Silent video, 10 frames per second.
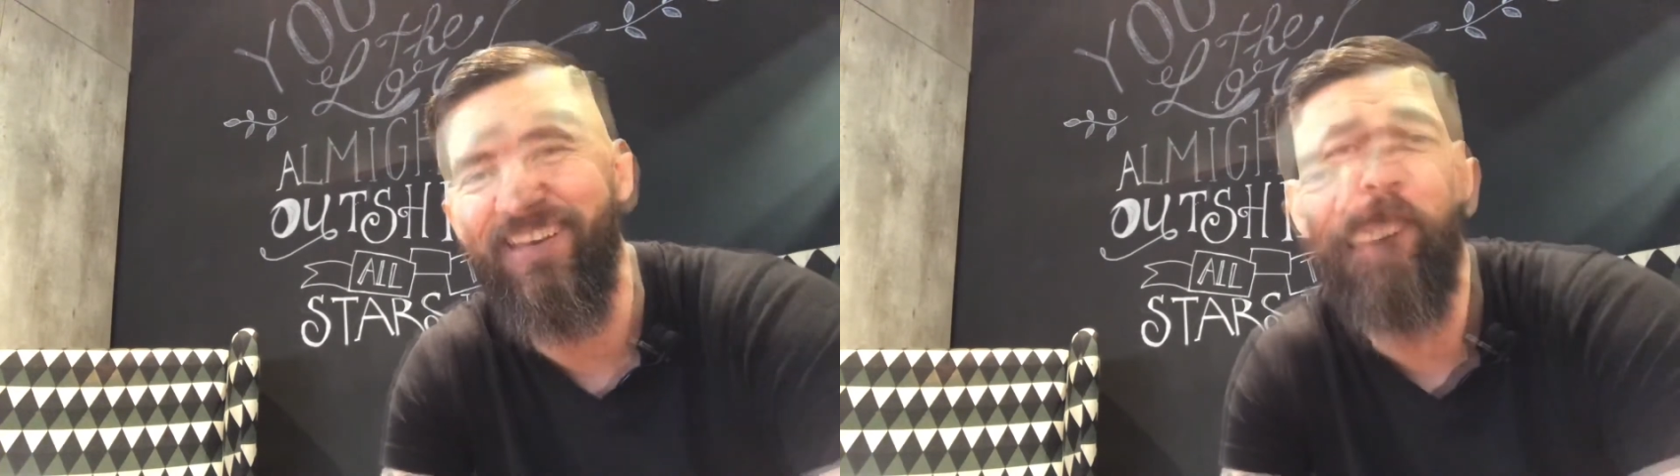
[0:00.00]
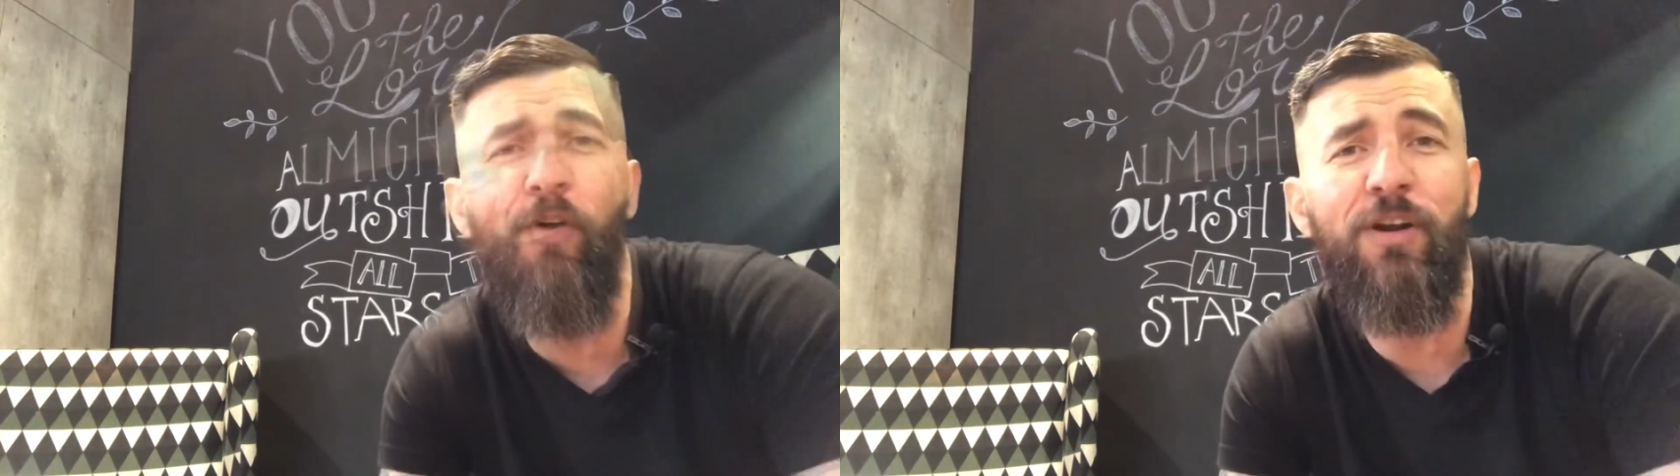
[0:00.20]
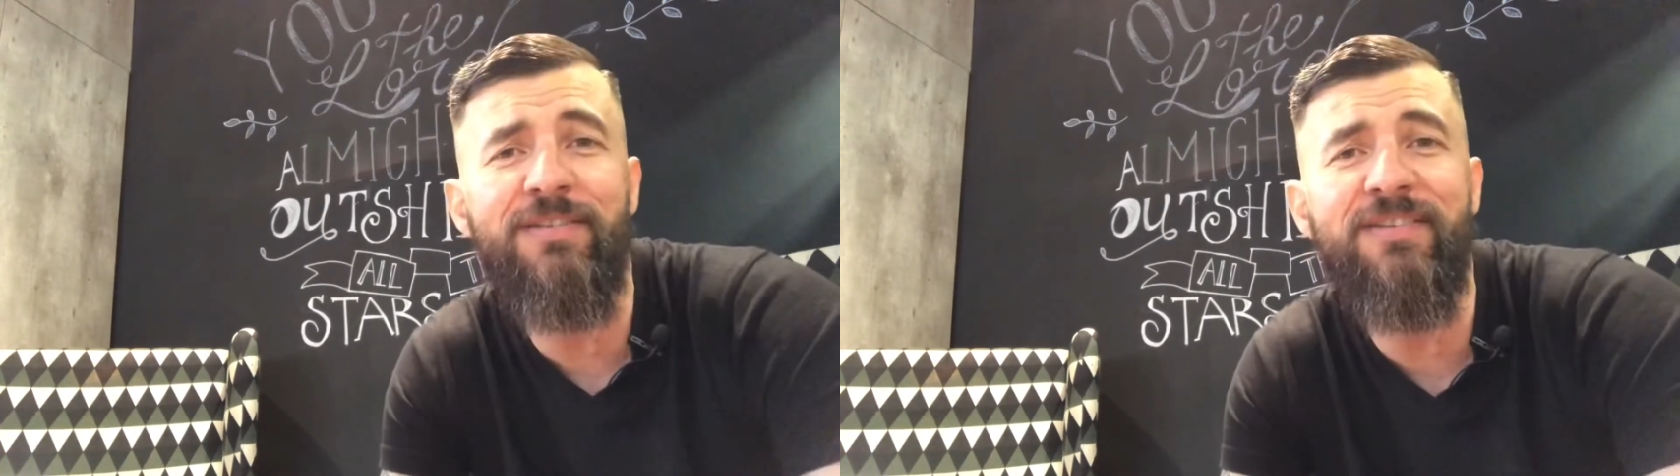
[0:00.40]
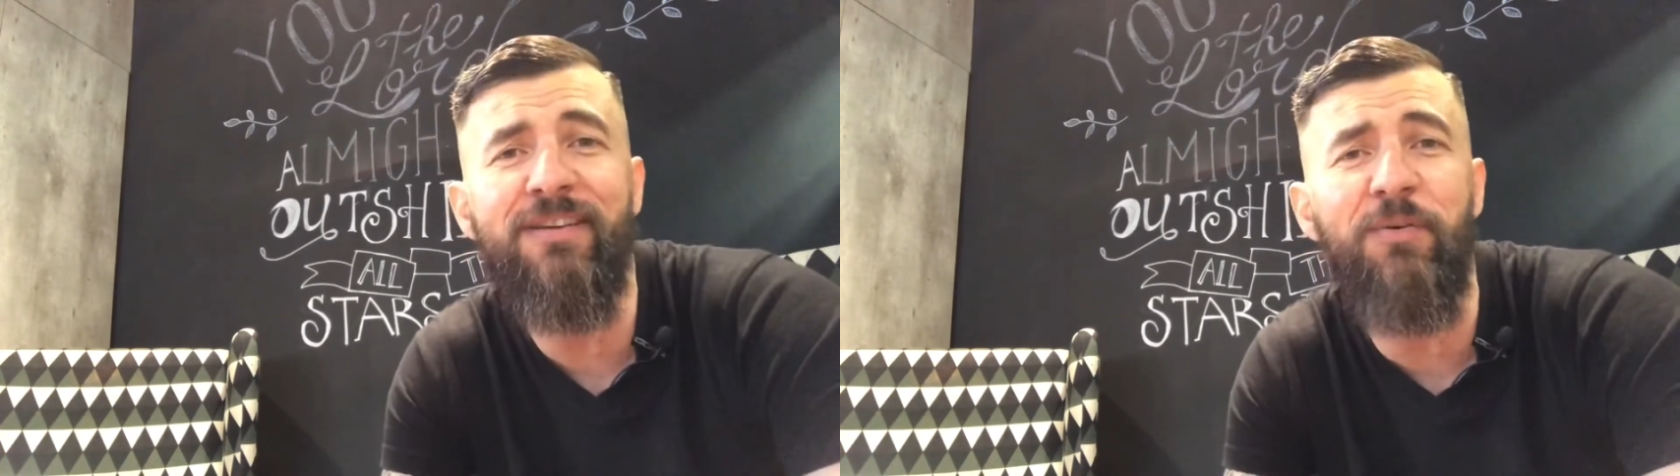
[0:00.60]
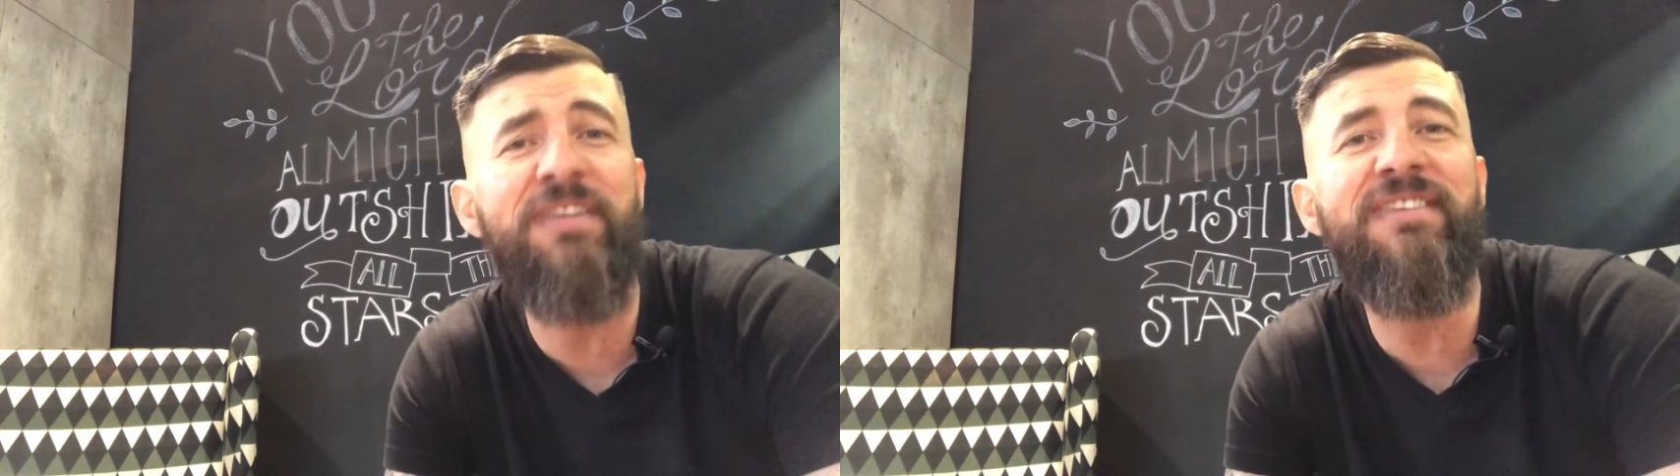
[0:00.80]
Of course,
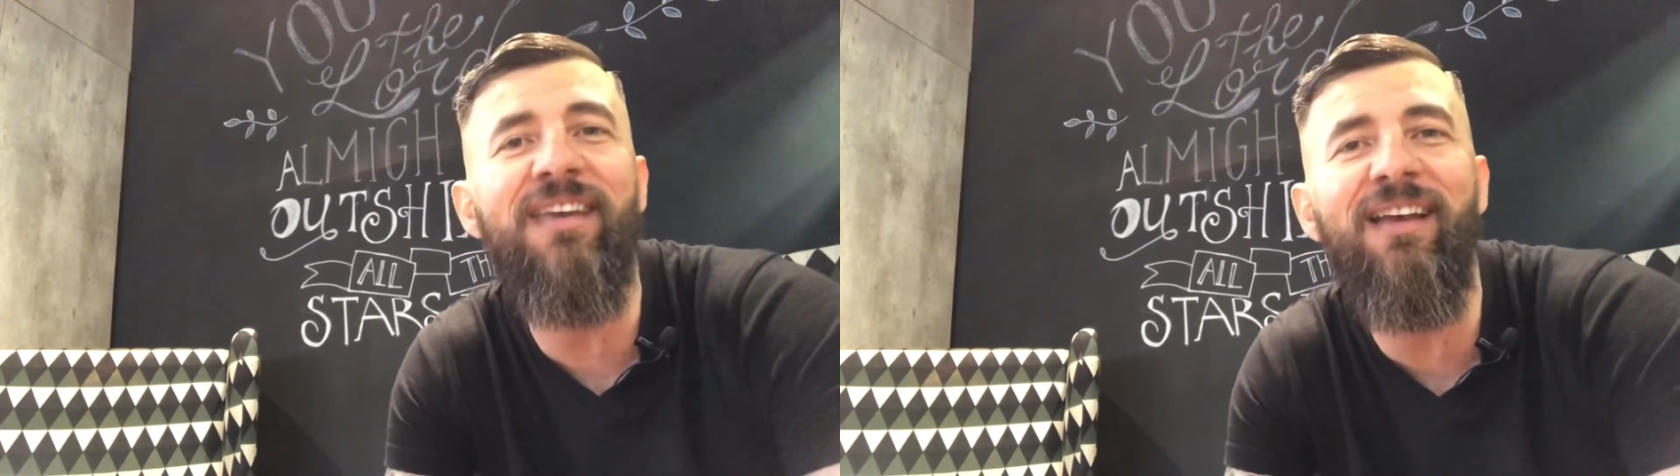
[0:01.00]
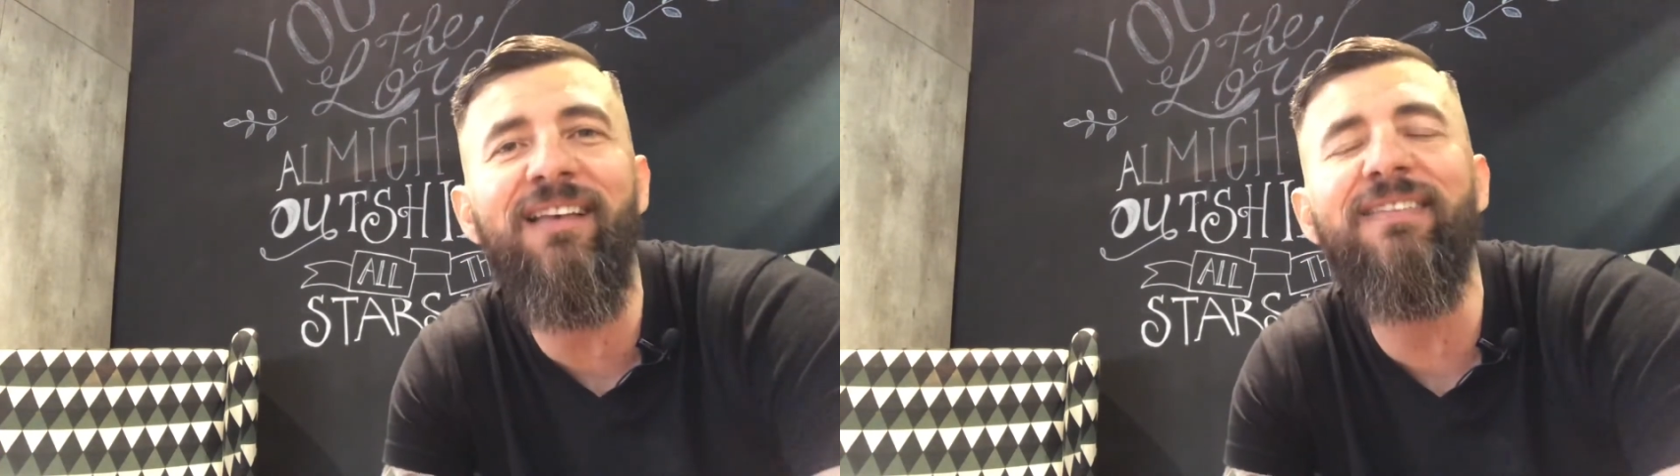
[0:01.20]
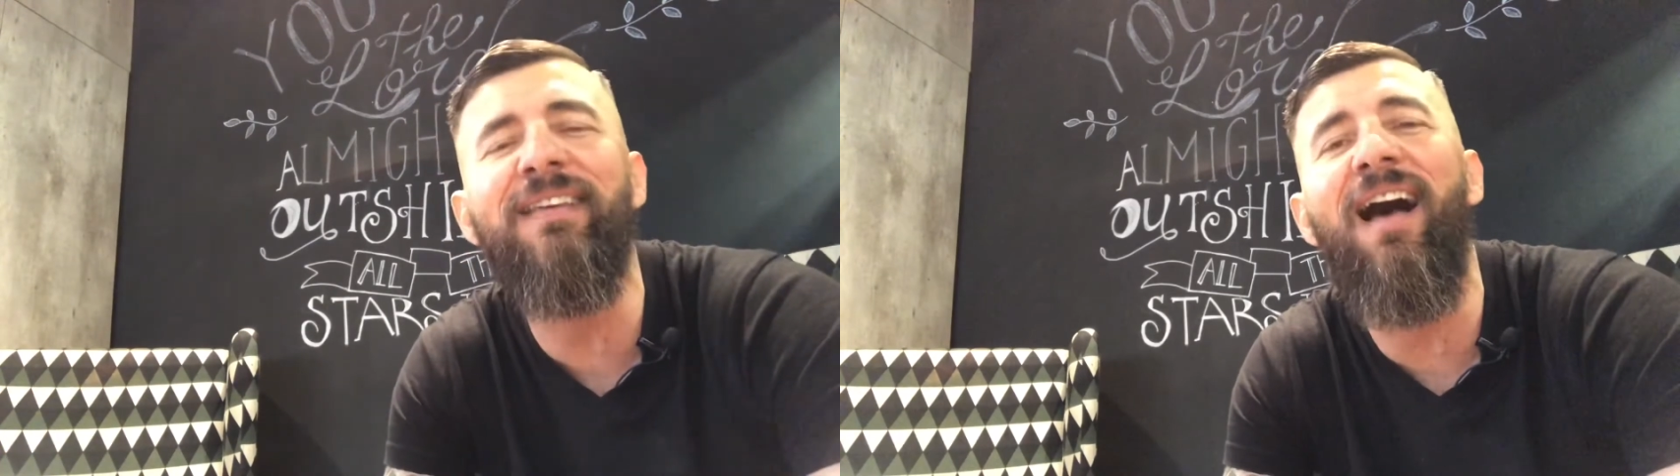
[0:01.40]
Christians